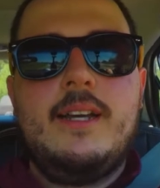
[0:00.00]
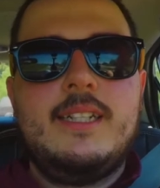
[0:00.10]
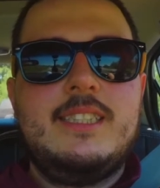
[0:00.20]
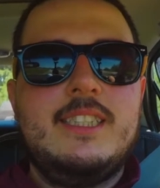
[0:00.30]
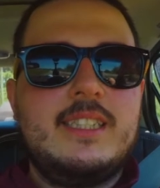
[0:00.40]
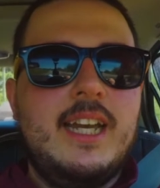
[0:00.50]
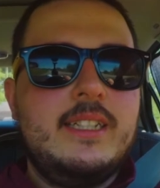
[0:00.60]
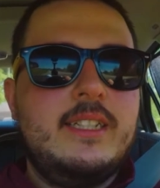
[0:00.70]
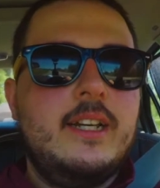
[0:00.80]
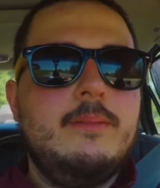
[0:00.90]
Just
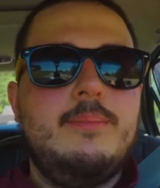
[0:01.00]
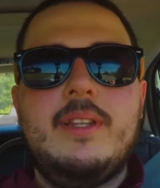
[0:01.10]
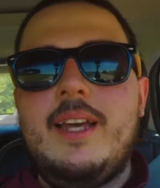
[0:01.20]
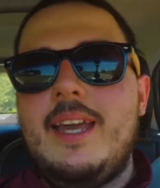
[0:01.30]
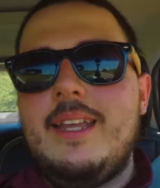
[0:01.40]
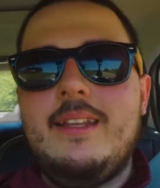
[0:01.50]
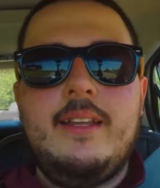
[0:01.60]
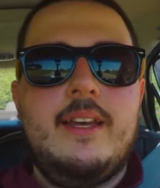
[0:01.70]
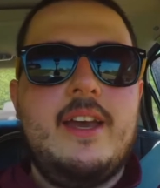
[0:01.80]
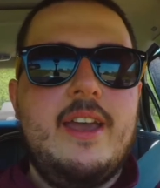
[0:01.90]
got done playing.
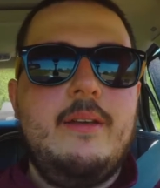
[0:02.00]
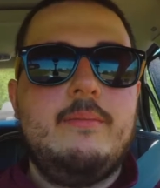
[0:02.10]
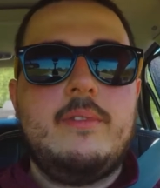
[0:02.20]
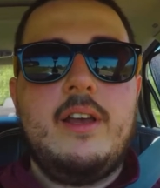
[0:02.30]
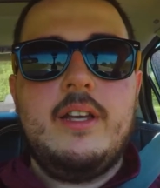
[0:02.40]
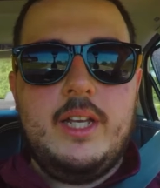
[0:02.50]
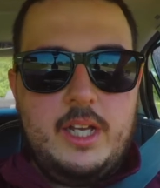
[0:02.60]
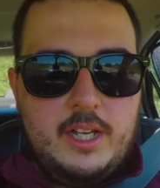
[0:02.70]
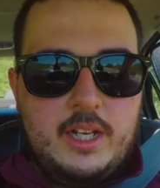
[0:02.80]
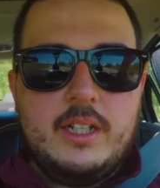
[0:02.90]
I
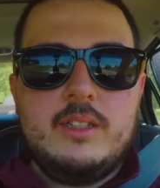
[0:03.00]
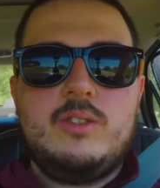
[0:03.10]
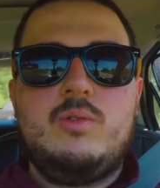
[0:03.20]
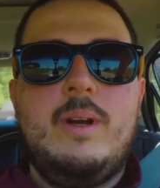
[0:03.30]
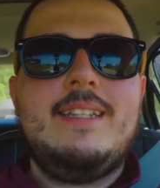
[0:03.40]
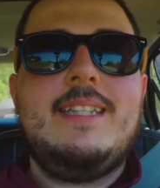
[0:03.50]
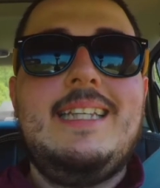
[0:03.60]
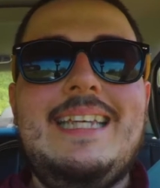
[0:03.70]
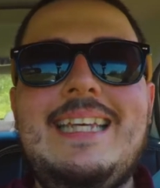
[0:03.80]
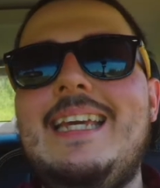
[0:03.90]
am
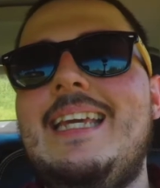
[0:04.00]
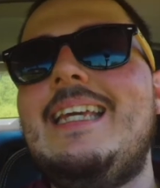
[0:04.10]
sweaty.